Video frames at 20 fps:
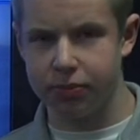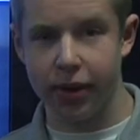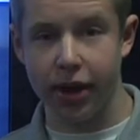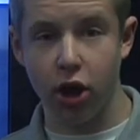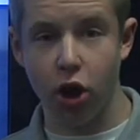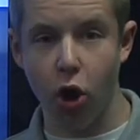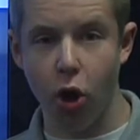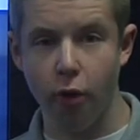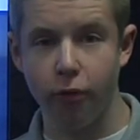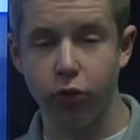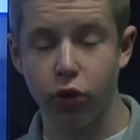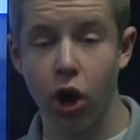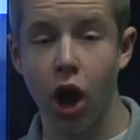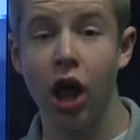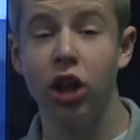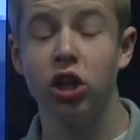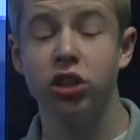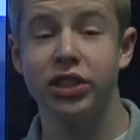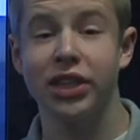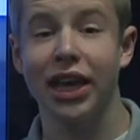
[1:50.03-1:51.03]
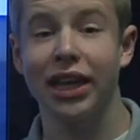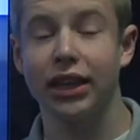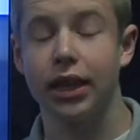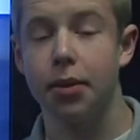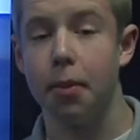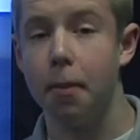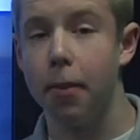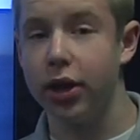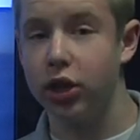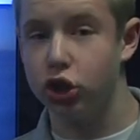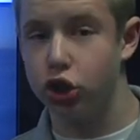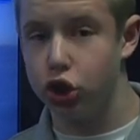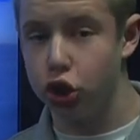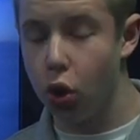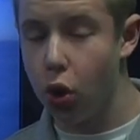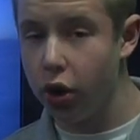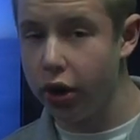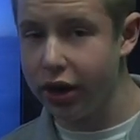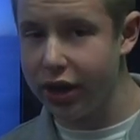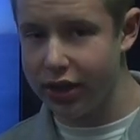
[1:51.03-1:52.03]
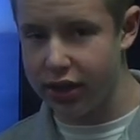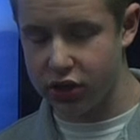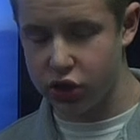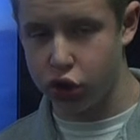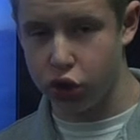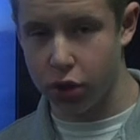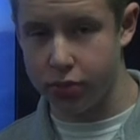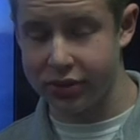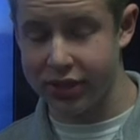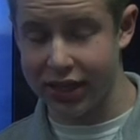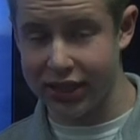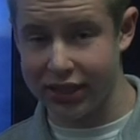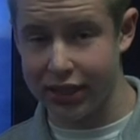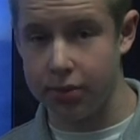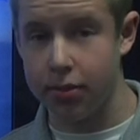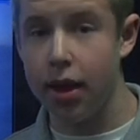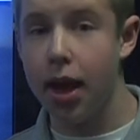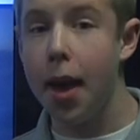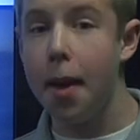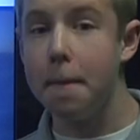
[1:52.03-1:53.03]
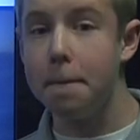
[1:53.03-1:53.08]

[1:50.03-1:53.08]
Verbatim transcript: but overall, it looks like the majority of the storm system